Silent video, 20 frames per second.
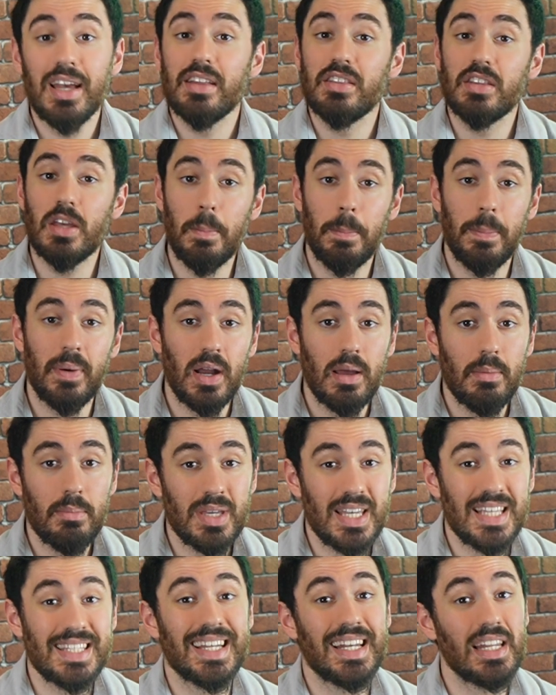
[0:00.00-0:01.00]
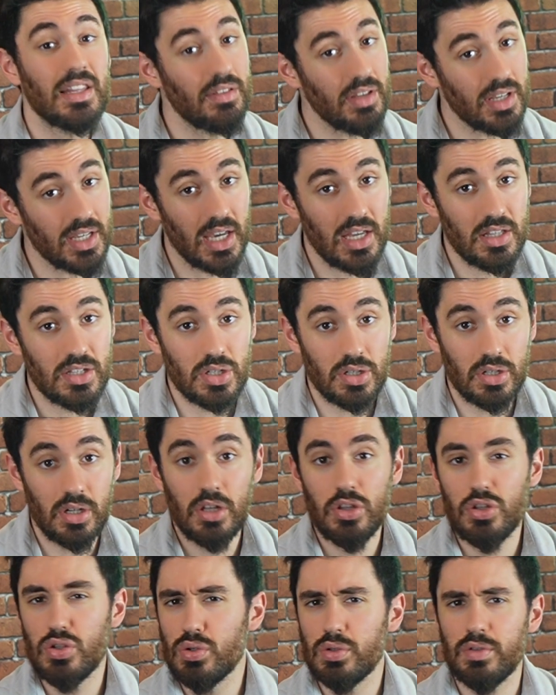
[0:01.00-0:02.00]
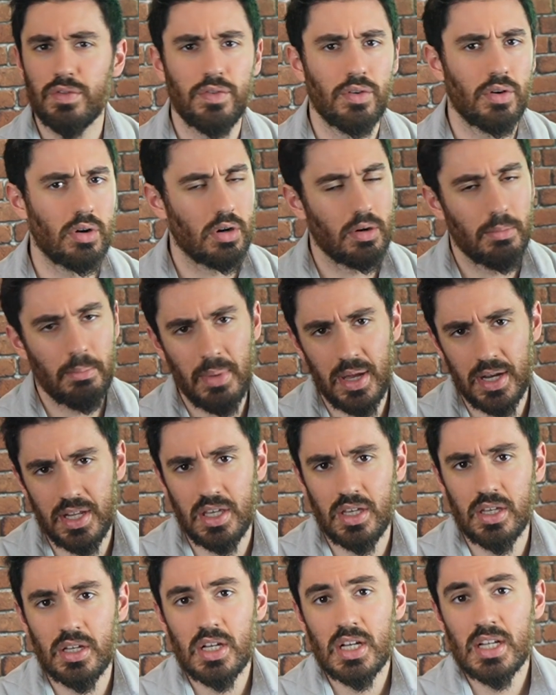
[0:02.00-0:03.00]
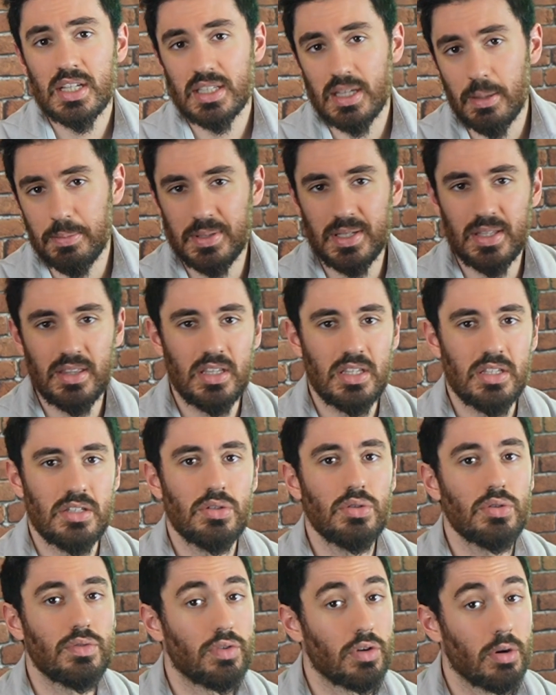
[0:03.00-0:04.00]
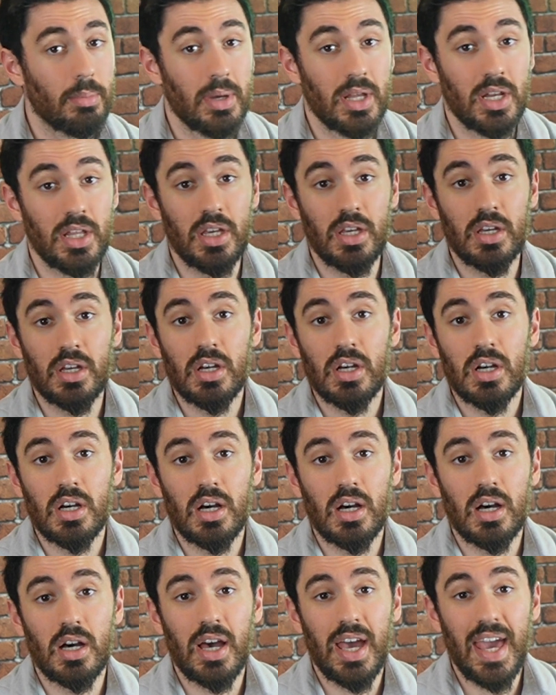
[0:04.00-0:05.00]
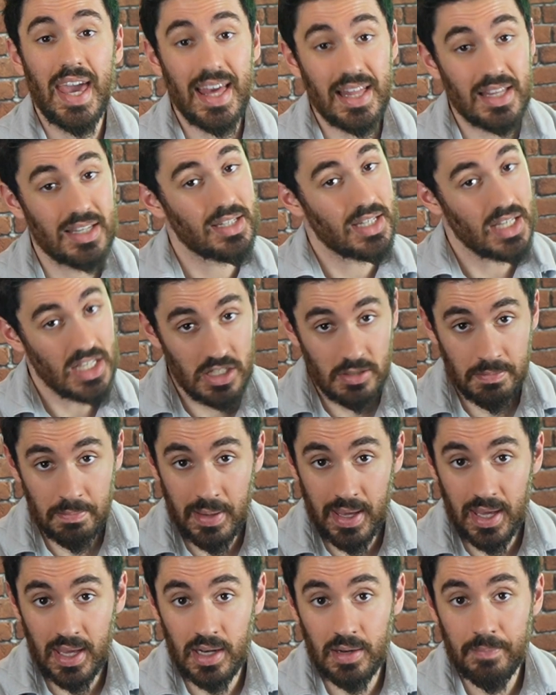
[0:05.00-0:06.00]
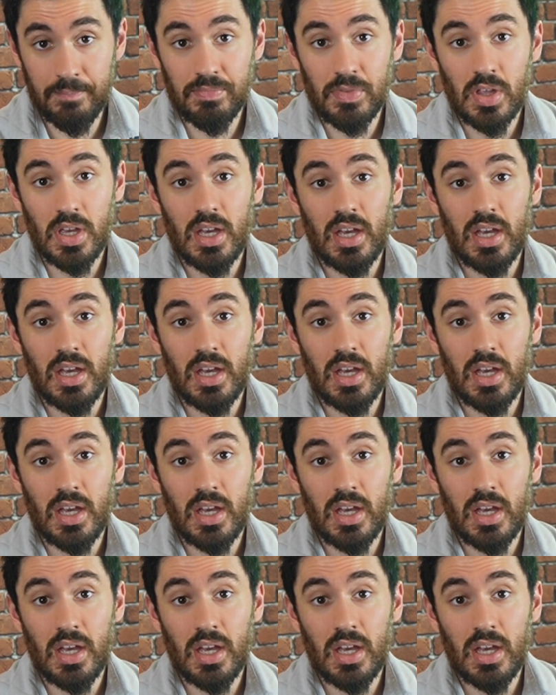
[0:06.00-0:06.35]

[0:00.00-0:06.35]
The IPREM is an indicator used for many subsidies, used for many aids in Spain,